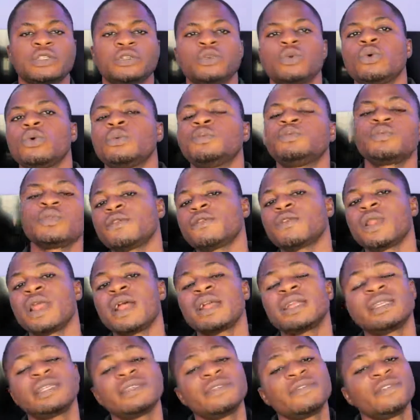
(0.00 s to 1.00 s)
So if you
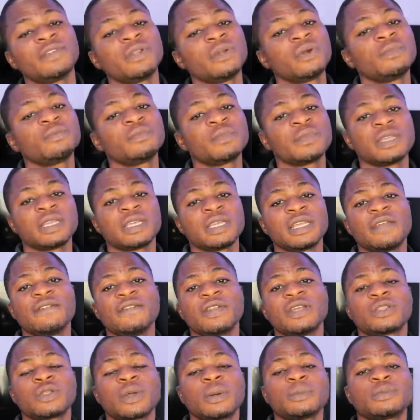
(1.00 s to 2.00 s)
like this video, give
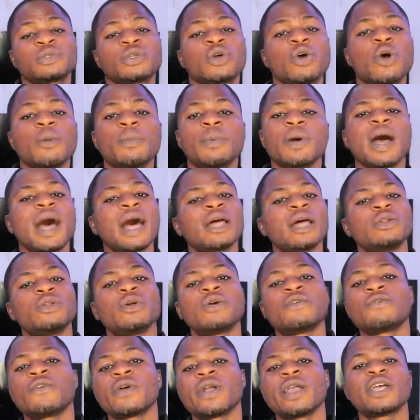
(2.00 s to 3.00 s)
it a thumbs up and
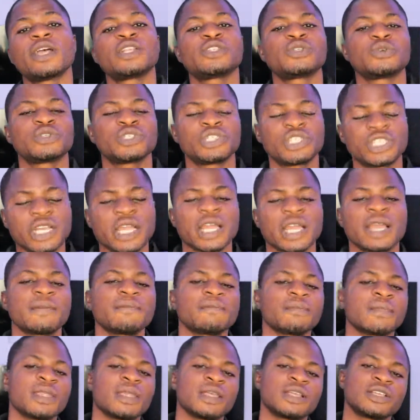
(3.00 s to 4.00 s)
don't forget to share.
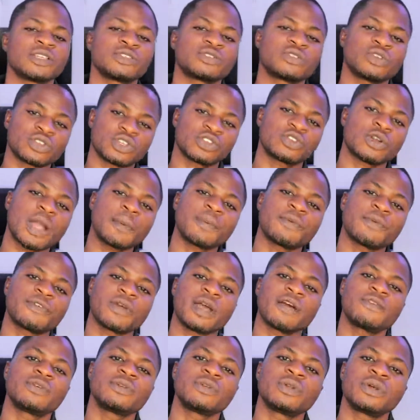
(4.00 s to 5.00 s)
Subscribe if
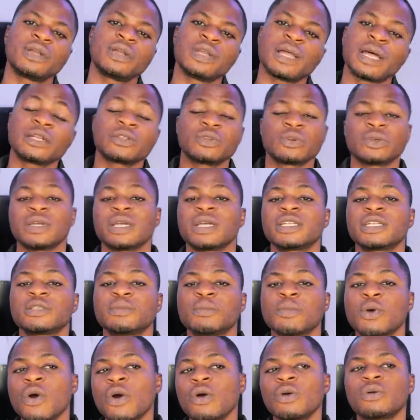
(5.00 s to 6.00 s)
you haven't done that to get
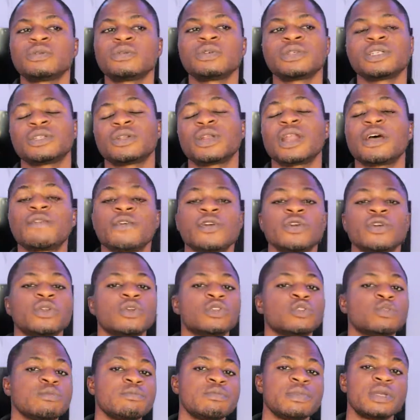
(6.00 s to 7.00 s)
more, in order for you
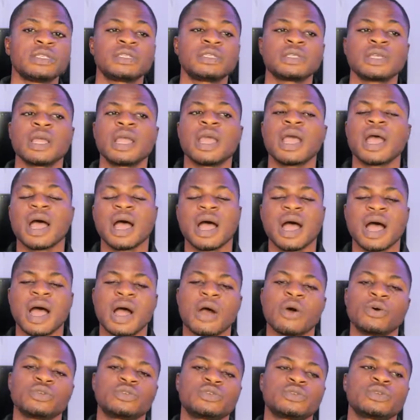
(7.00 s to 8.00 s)
not to miss
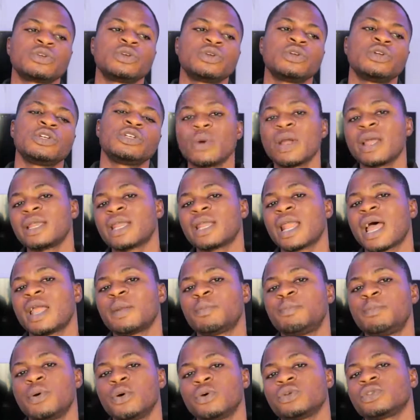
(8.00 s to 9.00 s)
out when I
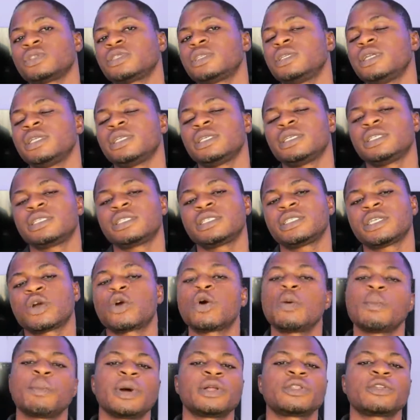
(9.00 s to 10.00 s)
post the
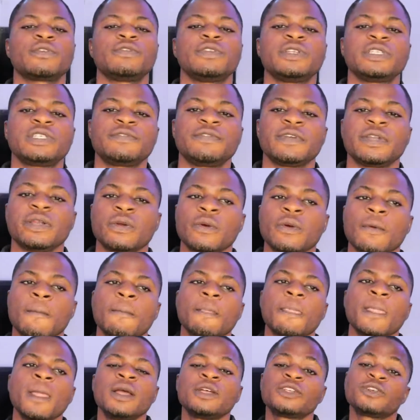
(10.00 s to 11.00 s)
second part of this video.
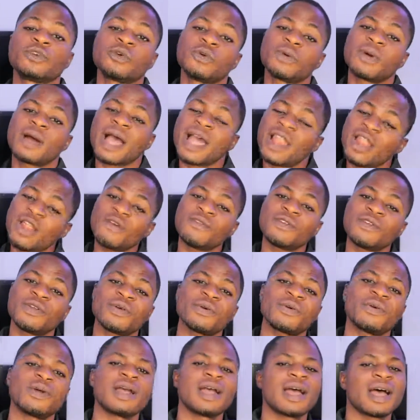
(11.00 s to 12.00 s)
So I love
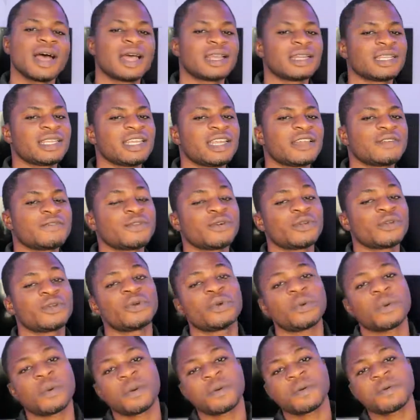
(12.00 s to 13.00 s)
you and care for
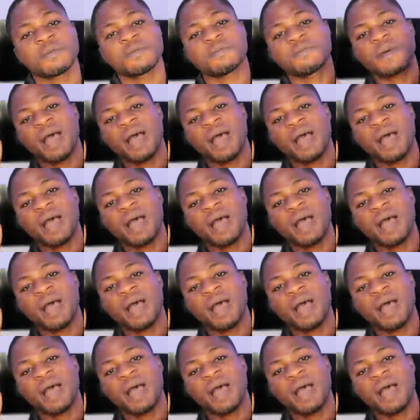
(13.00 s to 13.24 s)
you.